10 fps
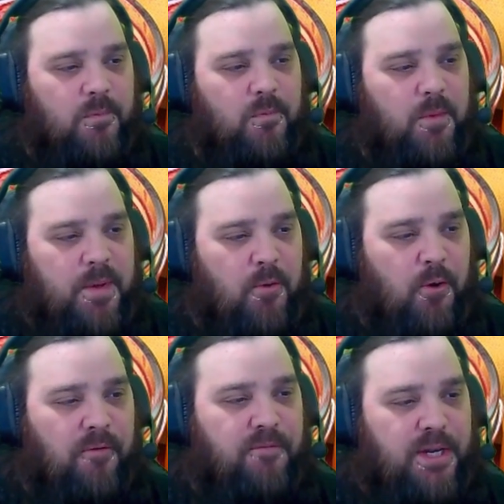
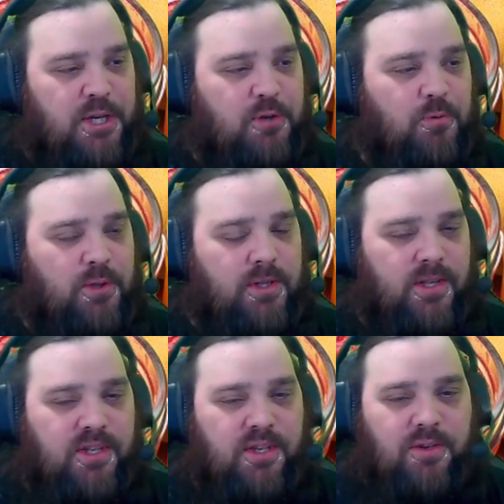more visual on
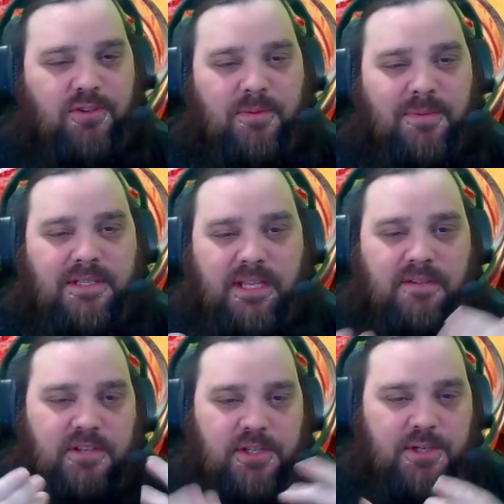the YouTube instead
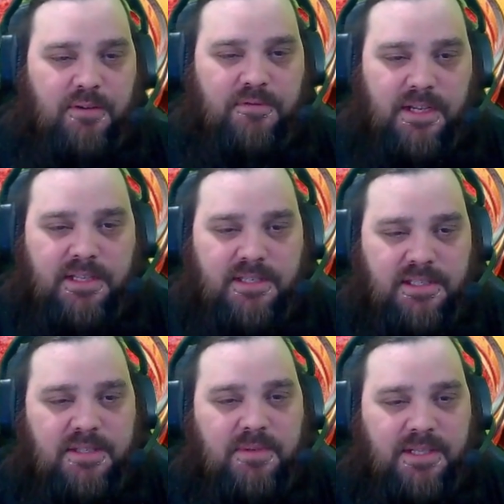of just our
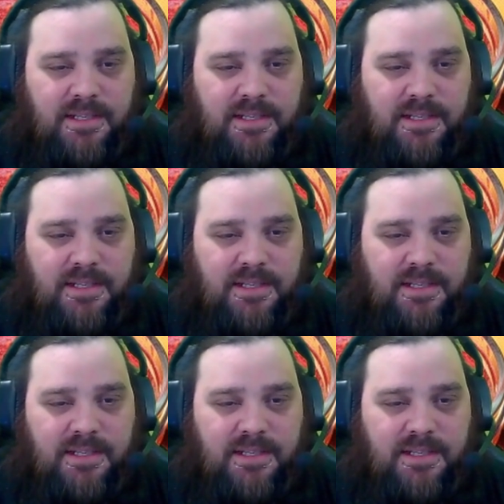faces. But